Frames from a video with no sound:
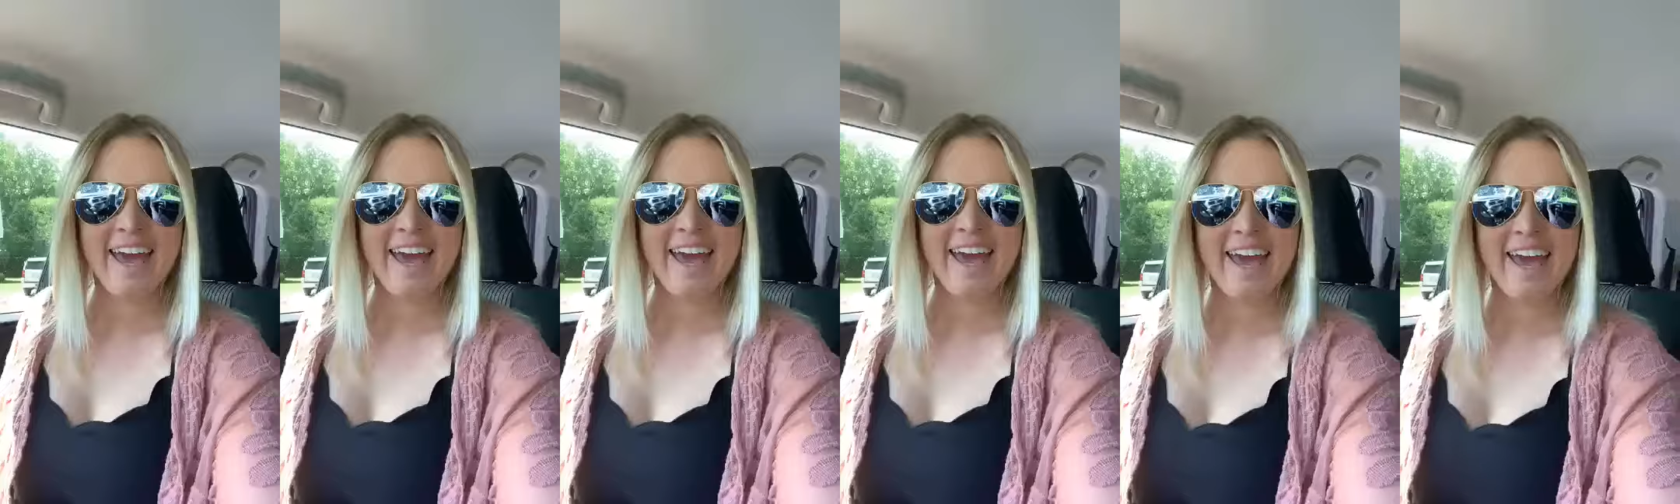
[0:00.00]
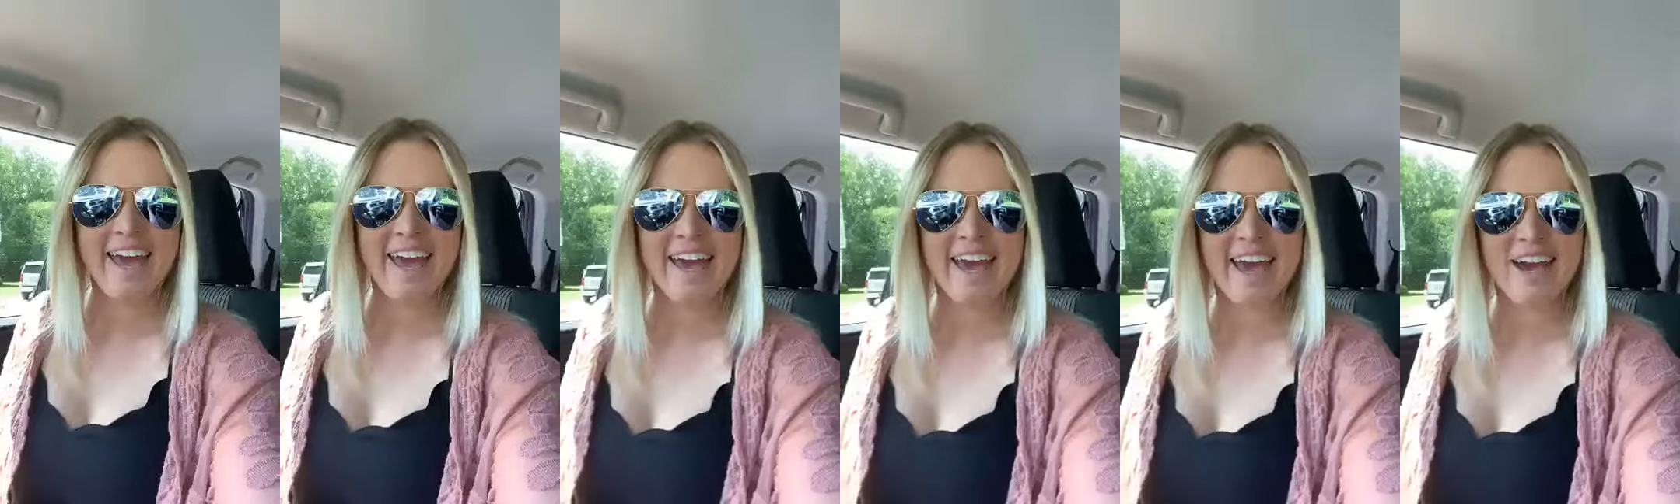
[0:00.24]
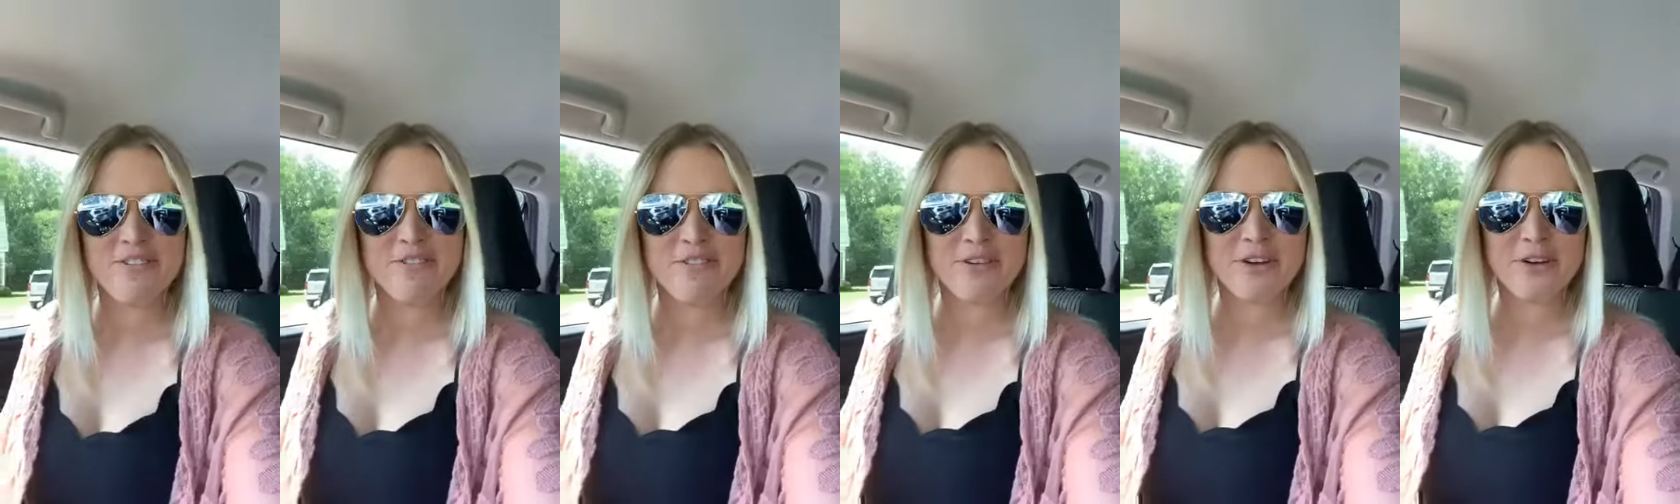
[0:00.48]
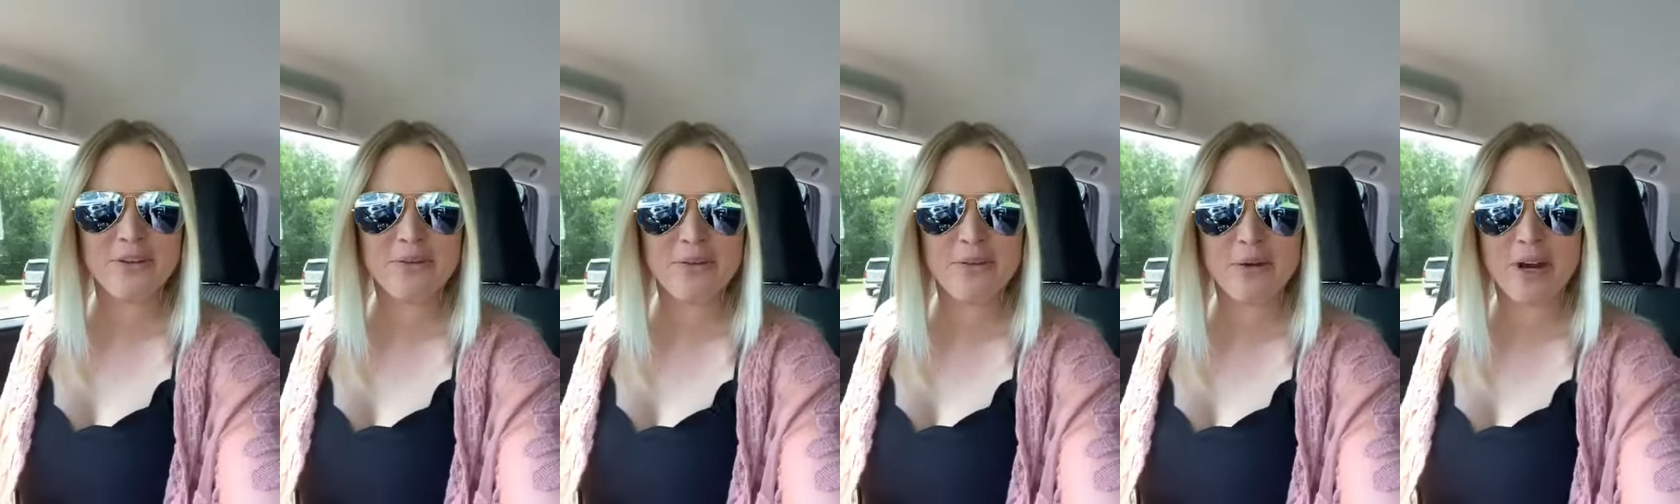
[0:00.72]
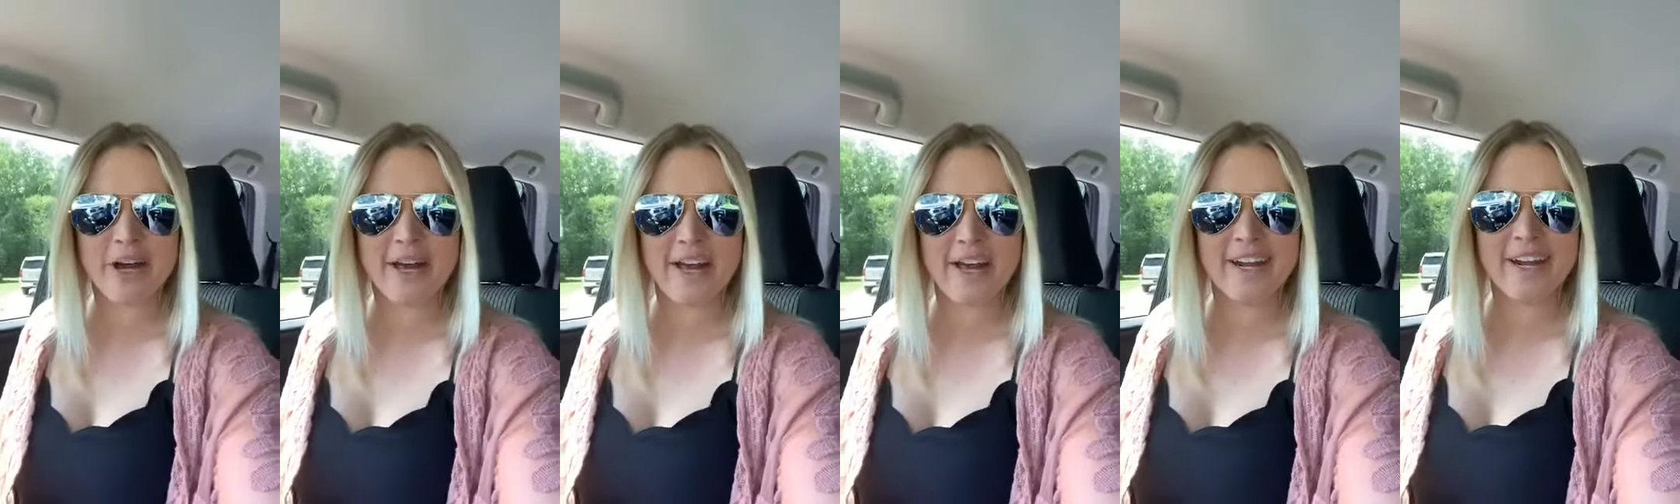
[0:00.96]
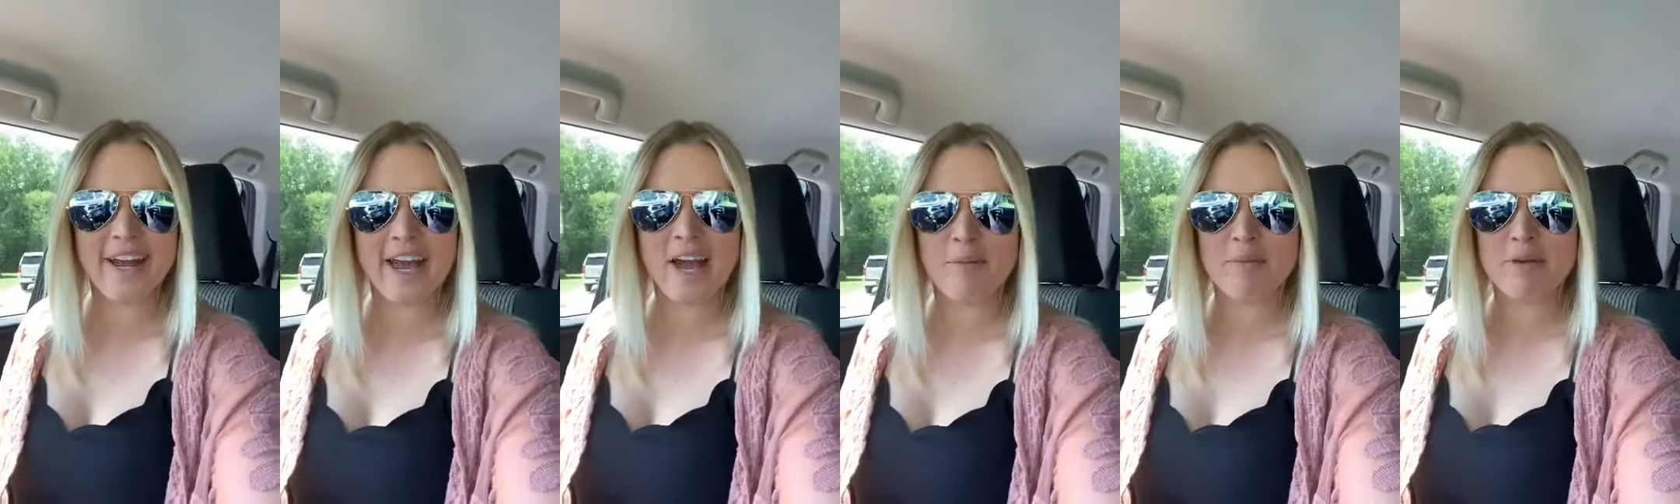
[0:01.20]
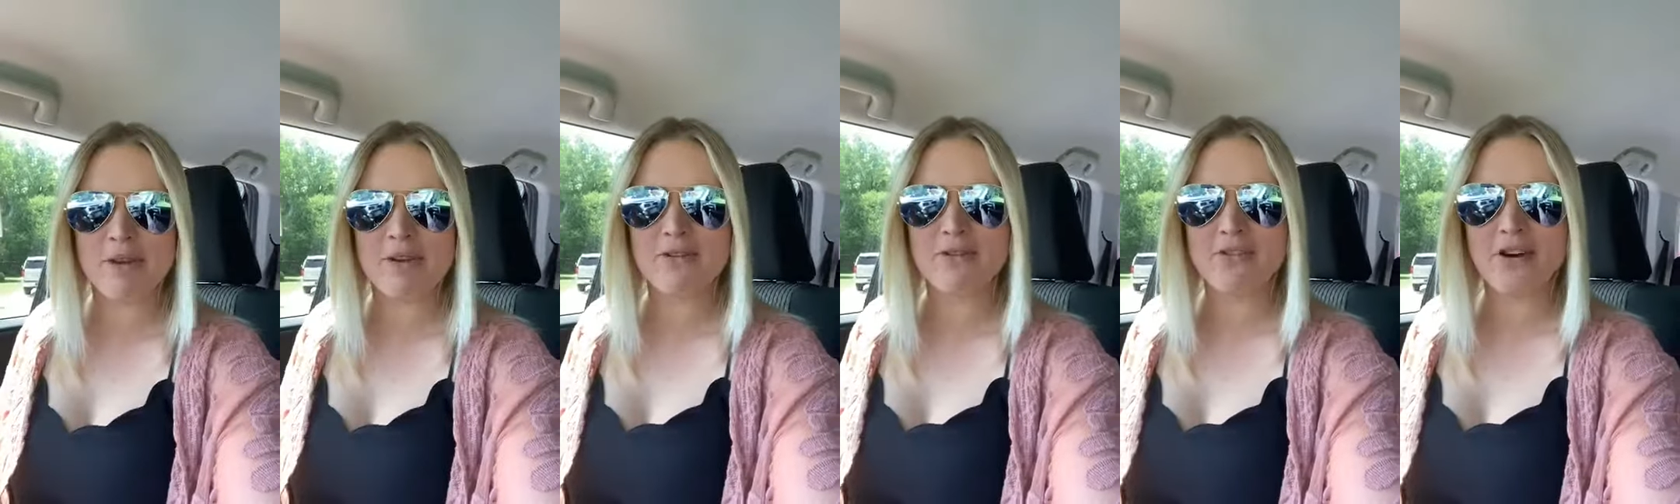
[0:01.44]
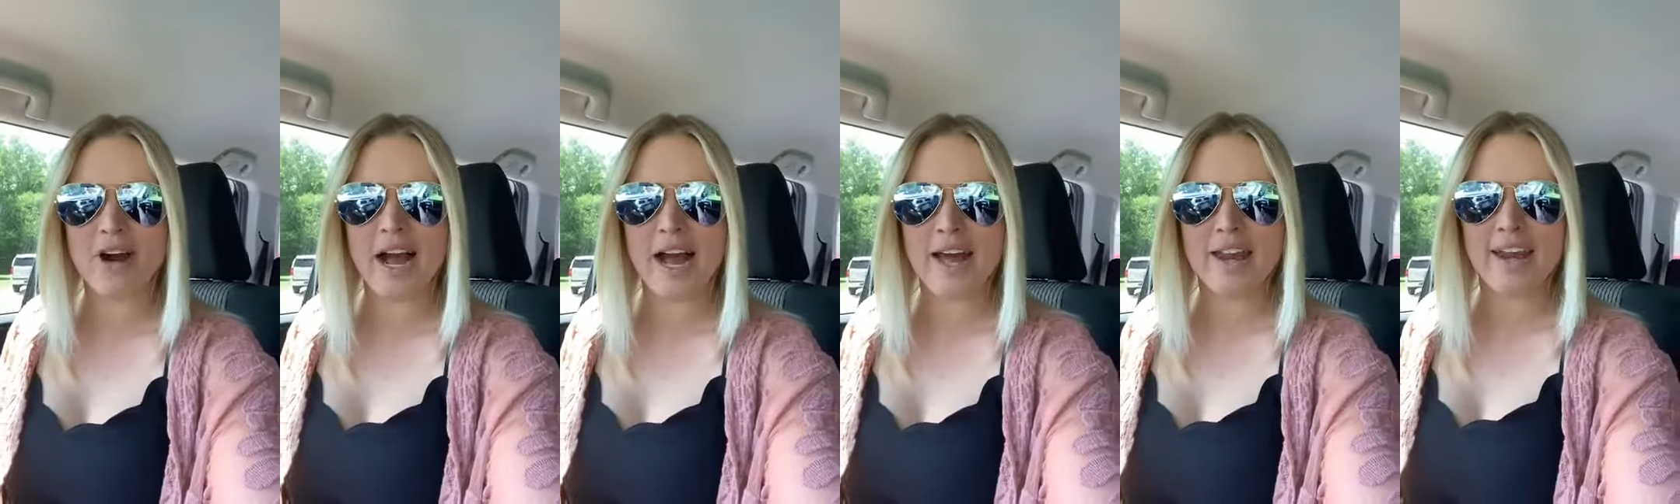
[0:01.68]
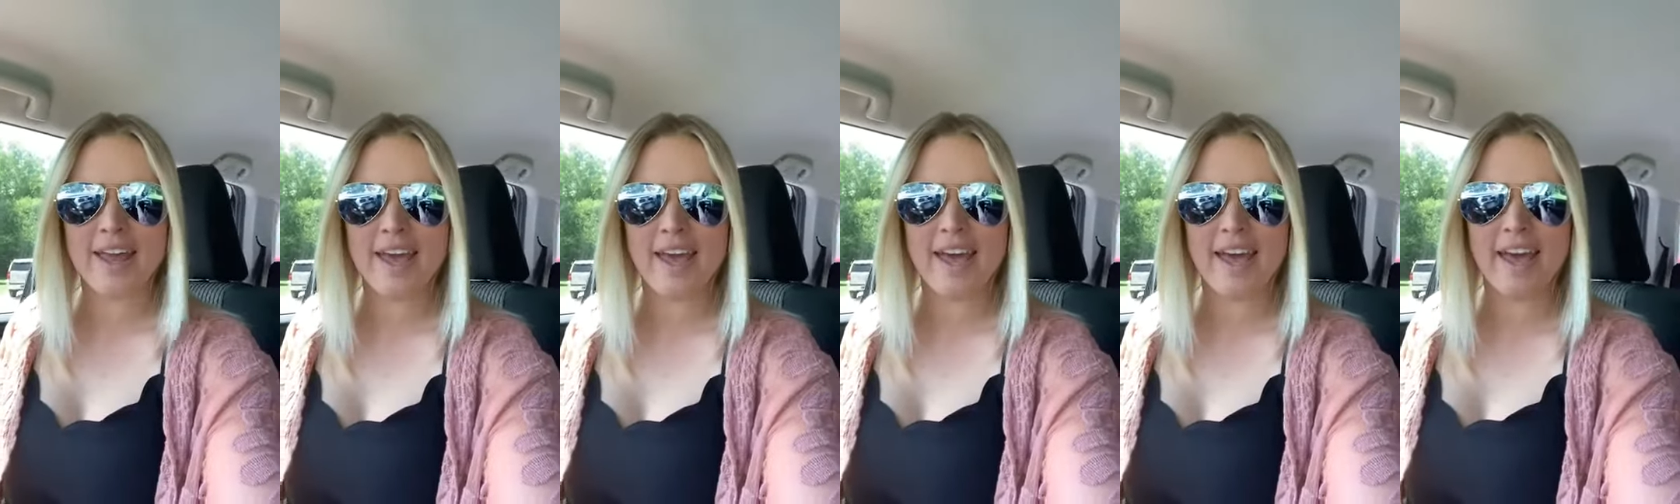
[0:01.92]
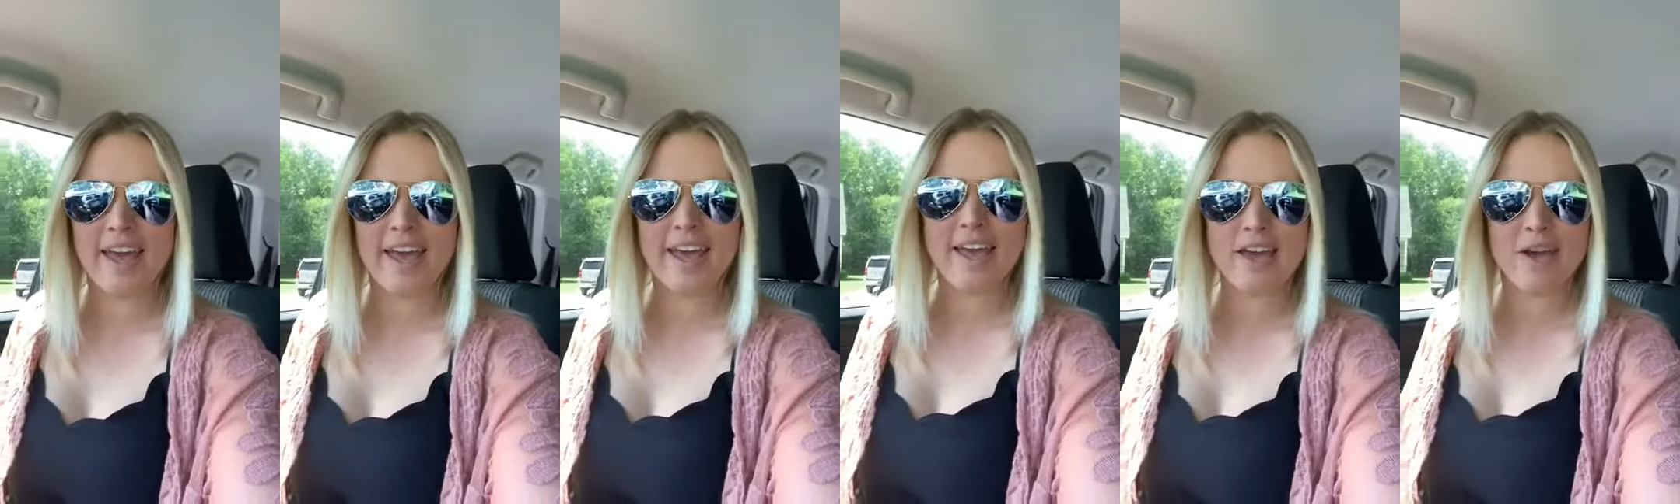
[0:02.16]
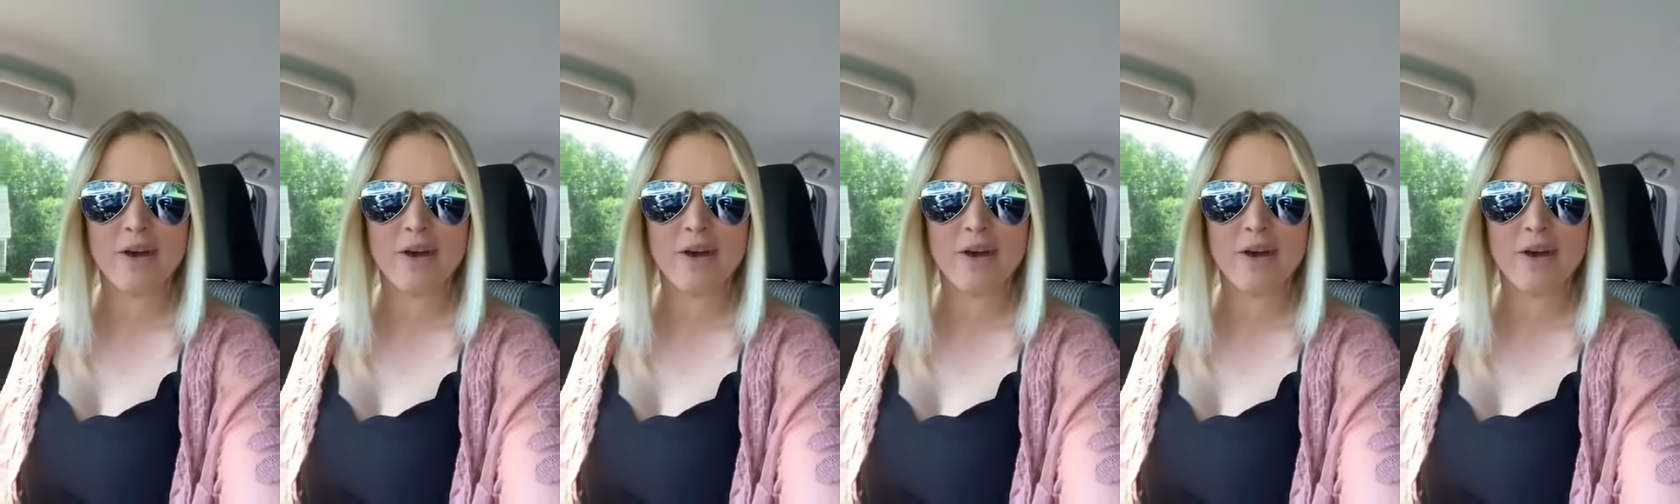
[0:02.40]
Hey everyone, happy Friday.